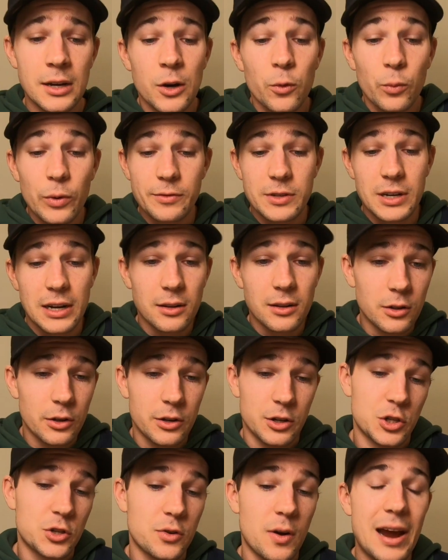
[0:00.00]
We've done a lot of
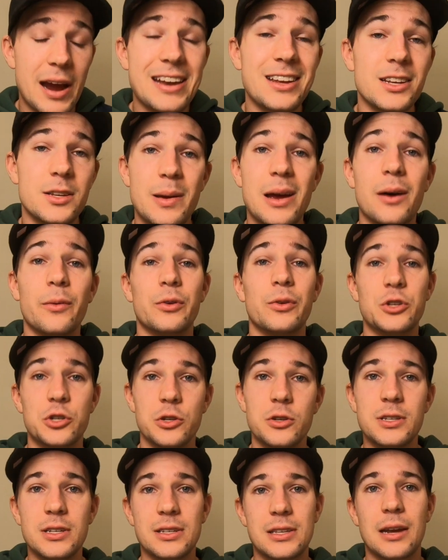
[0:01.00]
training to be able to
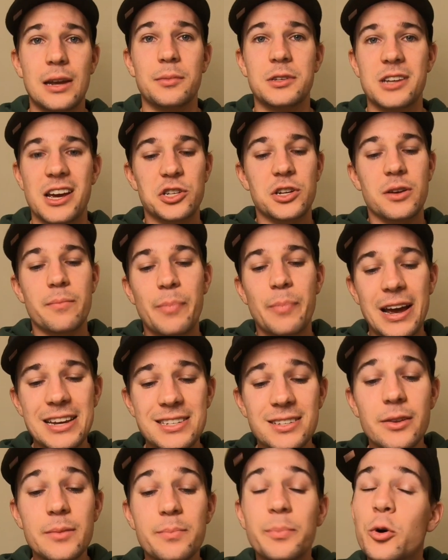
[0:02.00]
induce this adaptation and
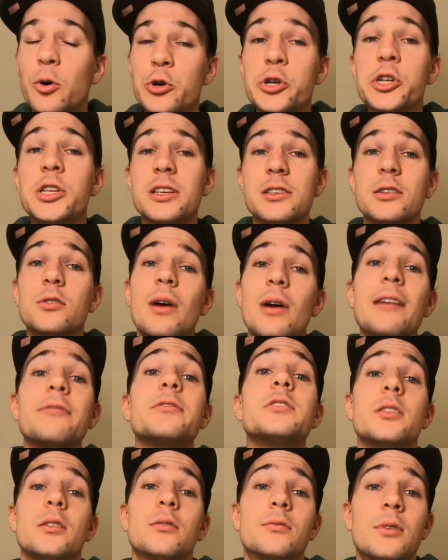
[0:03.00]
basically push this graph
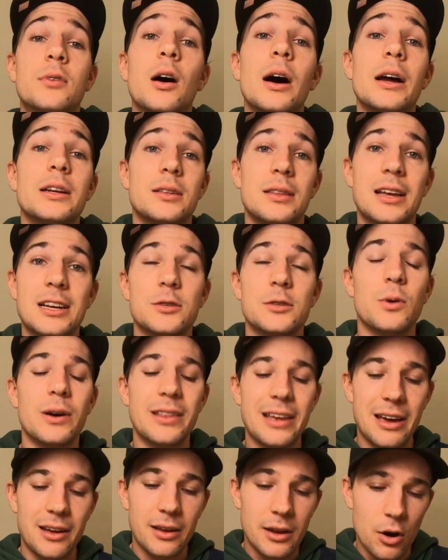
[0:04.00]
to the right. And that's why
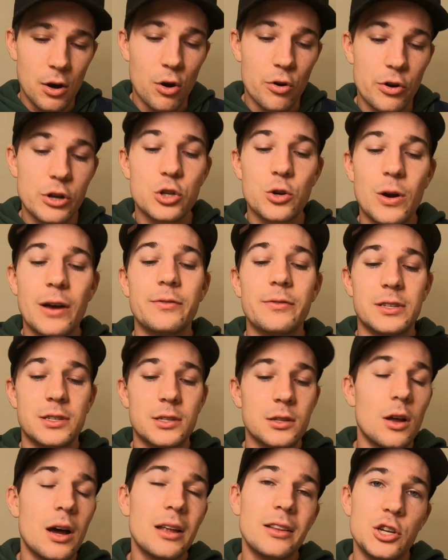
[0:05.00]
that orange graph is
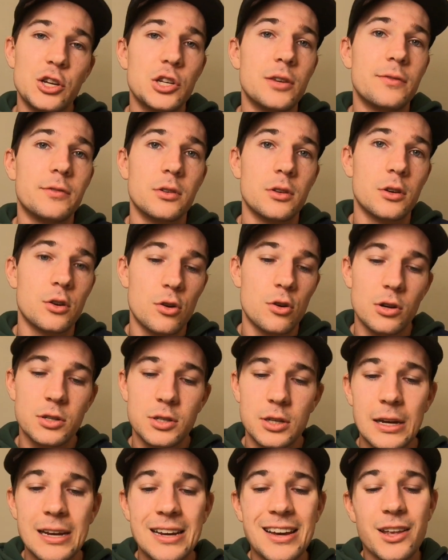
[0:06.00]
slightly shifted
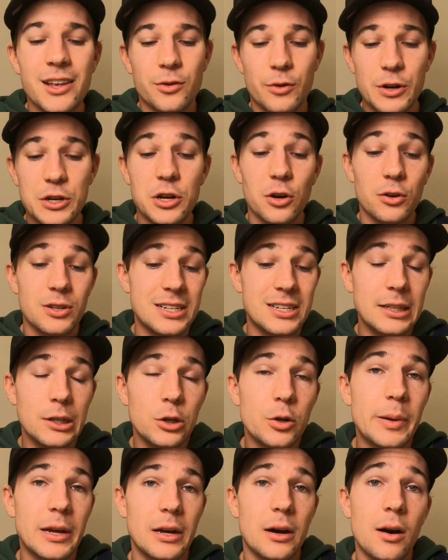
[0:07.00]
across. Threshold is a
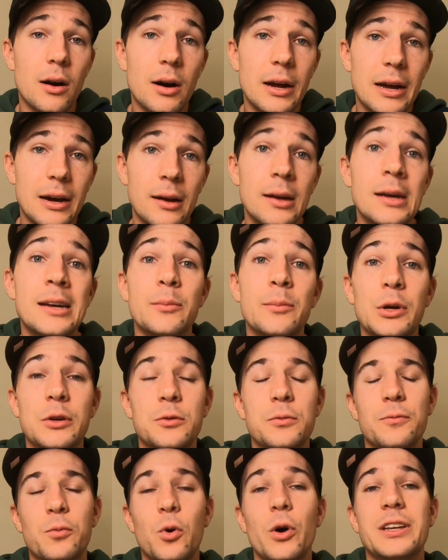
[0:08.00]
little bit higher because
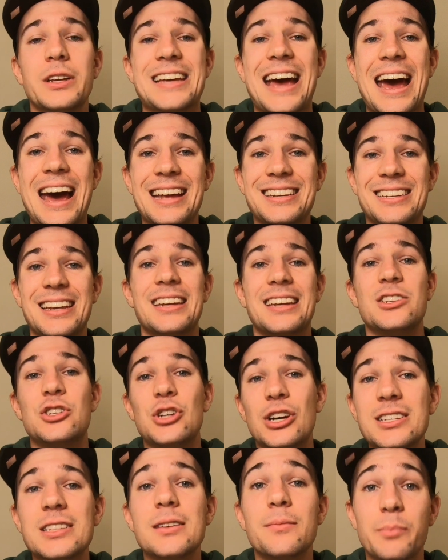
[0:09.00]
we've worked at and
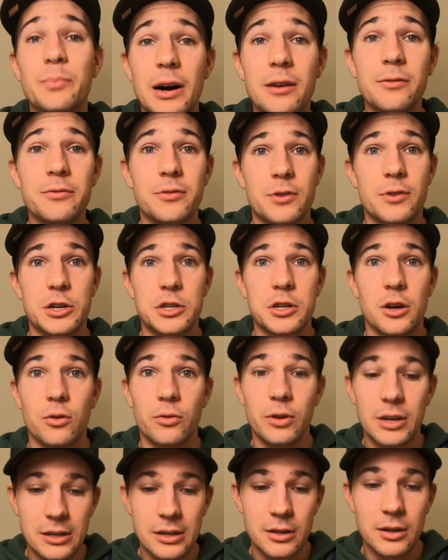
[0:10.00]
just above
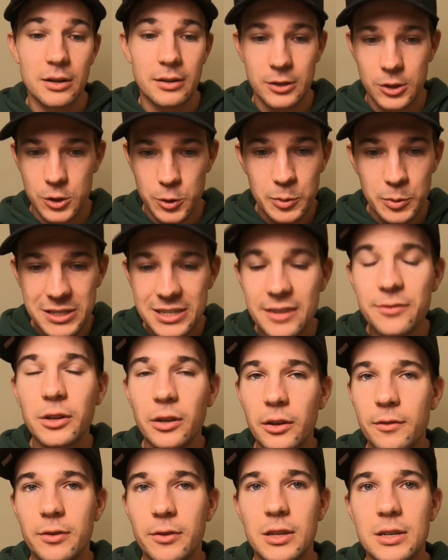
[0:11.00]
threshold in
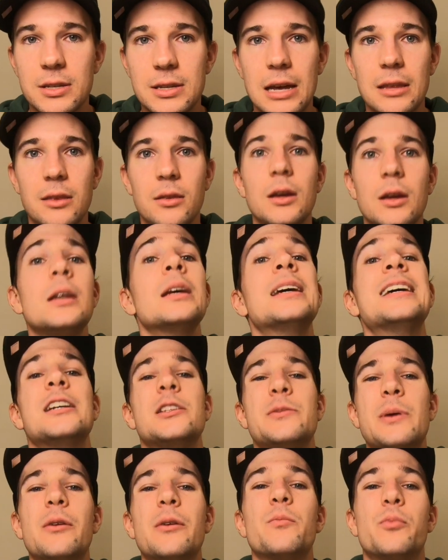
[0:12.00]
specifically for this athlete
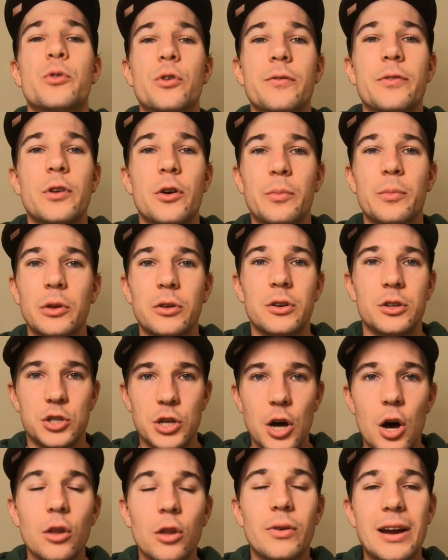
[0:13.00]
to be able to improve their ability to
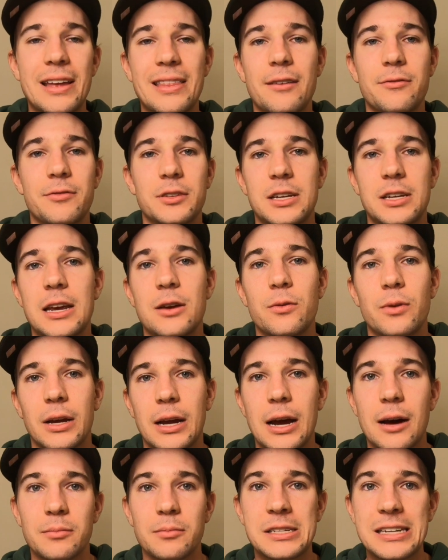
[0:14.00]
tolerate that fatigue when it
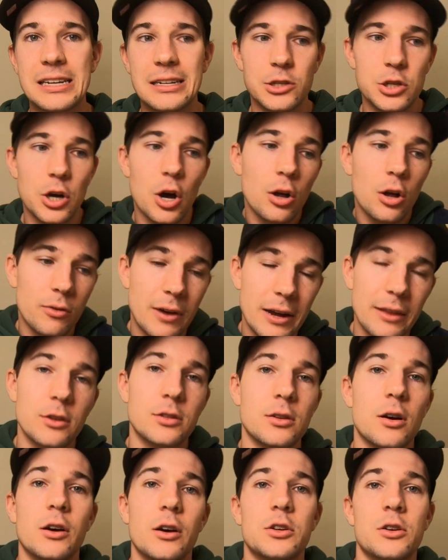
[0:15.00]
comes in, tolerate those
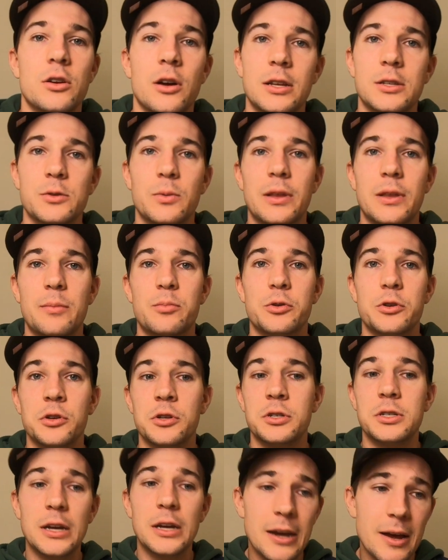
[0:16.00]
hydronines when they
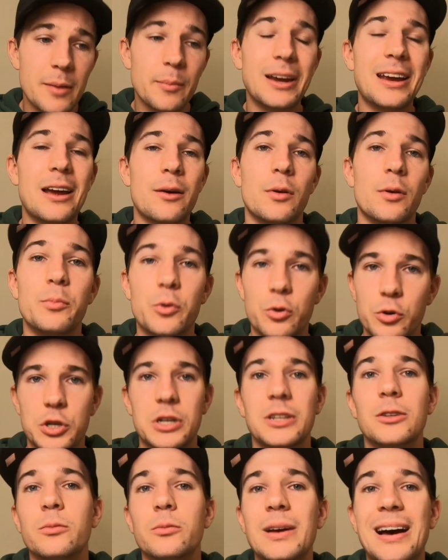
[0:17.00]
produce, being able to push a
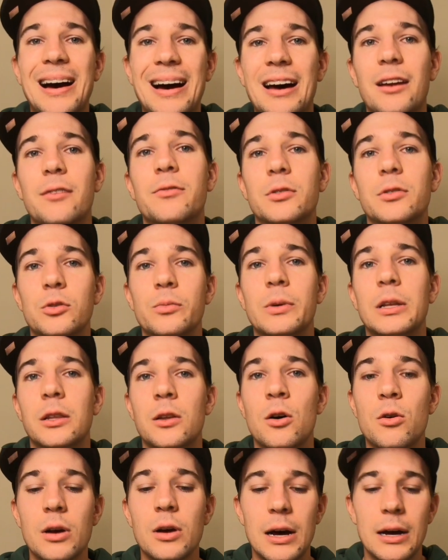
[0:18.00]
little bit harder for a little bit
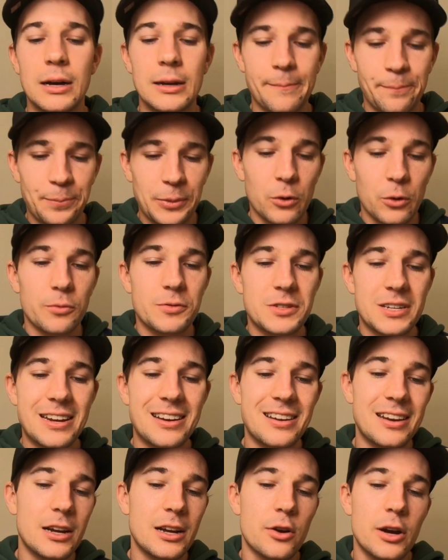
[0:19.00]
longer. We've seen
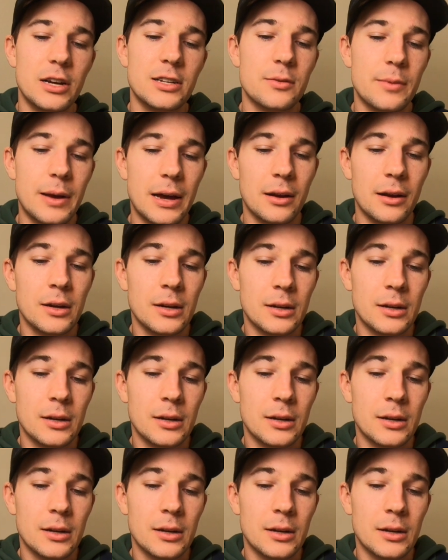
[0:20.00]
an increase about